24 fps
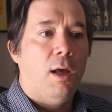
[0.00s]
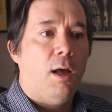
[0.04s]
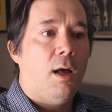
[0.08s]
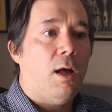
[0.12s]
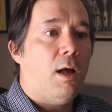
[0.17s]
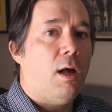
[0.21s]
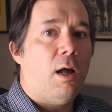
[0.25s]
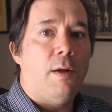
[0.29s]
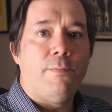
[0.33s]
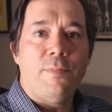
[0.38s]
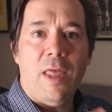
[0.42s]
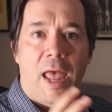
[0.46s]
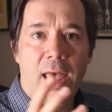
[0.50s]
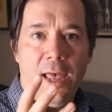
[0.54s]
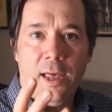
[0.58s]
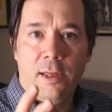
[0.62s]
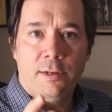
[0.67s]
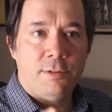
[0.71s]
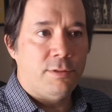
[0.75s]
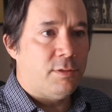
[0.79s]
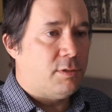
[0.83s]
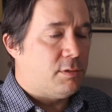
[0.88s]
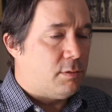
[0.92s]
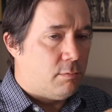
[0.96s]

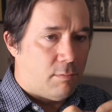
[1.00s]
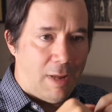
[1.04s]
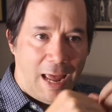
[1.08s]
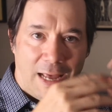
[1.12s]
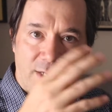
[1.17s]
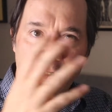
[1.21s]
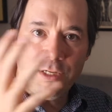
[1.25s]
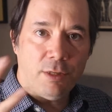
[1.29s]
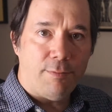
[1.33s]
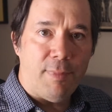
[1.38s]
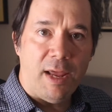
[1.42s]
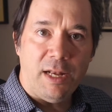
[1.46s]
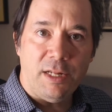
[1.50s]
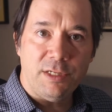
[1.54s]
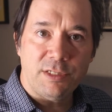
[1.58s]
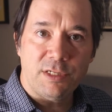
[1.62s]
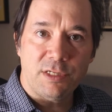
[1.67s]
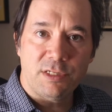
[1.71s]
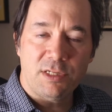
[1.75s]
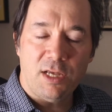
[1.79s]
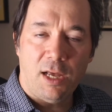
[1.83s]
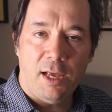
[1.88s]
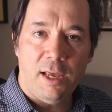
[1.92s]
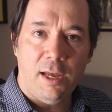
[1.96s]
And as in many
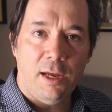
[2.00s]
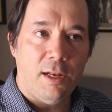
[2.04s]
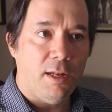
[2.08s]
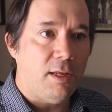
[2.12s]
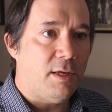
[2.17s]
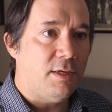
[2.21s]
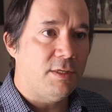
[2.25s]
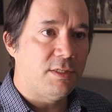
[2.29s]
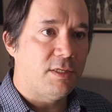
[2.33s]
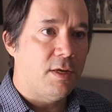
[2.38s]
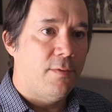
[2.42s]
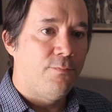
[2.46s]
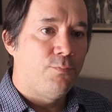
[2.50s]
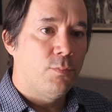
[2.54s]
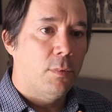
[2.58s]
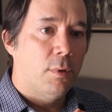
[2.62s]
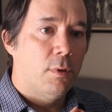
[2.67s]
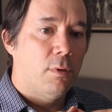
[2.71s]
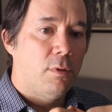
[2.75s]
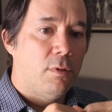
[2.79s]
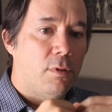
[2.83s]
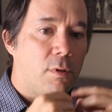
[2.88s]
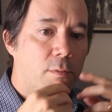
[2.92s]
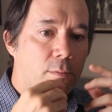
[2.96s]
societies,
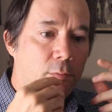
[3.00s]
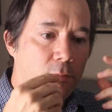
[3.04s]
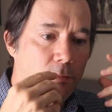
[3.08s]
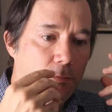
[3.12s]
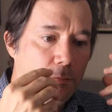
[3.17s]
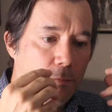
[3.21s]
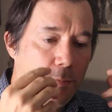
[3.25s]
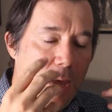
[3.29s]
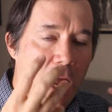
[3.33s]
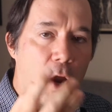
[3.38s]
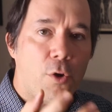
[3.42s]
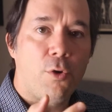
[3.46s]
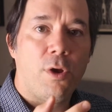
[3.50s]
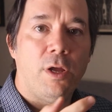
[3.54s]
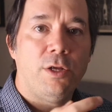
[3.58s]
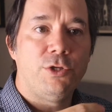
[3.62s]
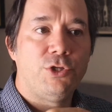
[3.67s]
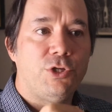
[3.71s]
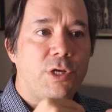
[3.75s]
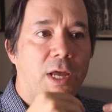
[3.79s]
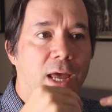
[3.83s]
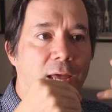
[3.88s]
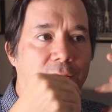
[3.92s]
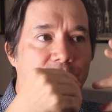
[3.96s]
the
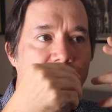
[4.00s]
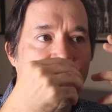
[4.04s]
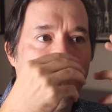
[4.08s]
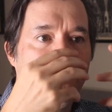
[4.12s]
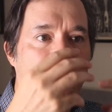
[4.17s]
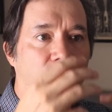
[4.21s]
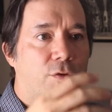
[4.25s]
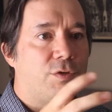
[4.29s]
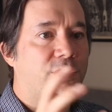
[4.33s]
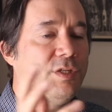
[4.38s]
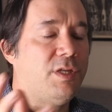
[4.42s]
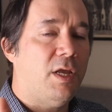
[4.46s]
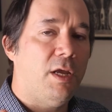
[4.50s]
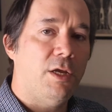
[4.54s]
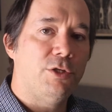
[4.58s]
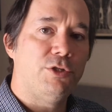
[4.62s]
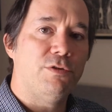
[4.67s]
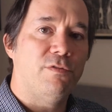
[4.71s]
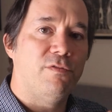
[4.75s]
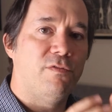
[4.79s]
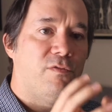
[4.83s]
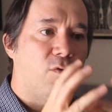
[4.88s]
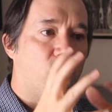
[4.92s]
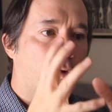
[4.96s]
marriage as the first stage
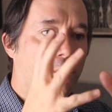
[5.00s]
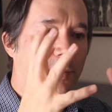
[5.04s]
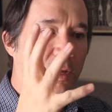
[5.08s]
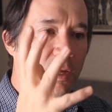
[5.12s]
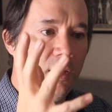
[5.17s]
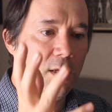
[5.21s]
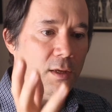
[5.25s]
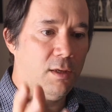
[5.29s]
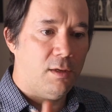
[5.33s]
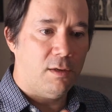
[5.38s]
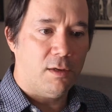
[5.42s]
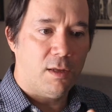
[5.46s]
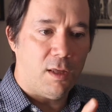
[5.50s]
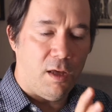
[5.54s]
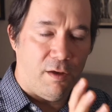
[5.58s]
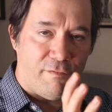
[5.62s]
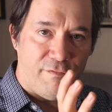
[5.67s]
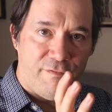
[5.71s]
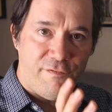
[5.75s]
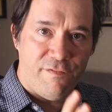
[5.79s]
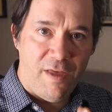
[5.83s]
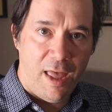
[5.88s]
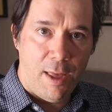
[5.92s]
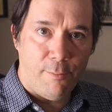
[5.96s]
of forming a
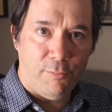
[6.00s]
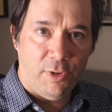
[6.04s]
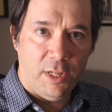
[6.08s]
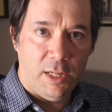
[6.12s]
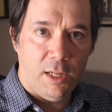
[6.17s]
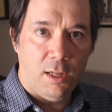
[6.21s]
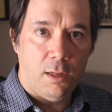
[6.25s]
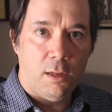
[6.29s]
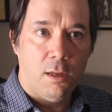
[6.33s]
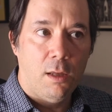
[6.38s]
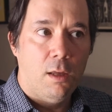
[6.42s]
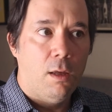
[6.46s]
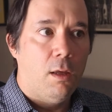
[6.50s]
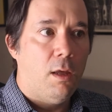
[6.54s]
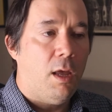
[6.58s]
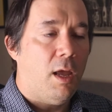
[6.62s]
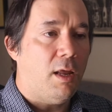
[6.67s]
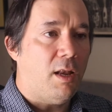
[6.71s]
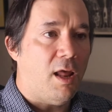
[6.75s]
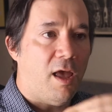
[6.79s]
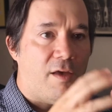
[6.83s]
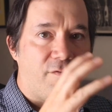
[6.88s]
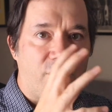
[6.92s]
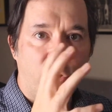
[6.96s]
family
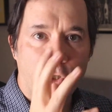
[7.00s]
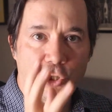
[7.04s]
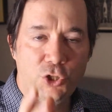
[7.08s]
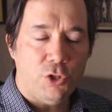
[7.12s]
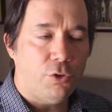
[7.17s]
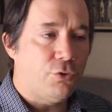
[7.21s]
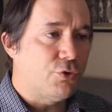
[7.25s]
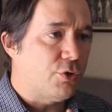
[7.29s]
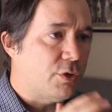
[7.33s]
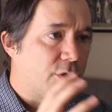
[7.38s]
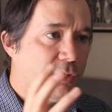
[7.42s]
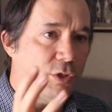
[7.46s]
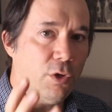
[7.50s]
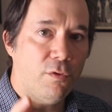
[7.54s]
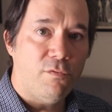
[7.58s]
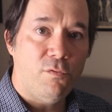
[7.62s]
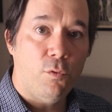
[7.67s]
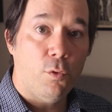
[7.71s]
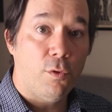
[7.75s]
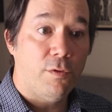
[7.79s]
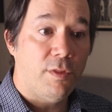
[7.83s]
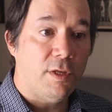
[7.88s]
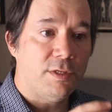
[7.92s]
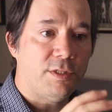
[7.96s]
and having children and so
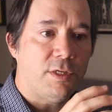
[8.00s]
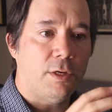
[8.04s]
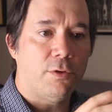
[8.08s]
forth is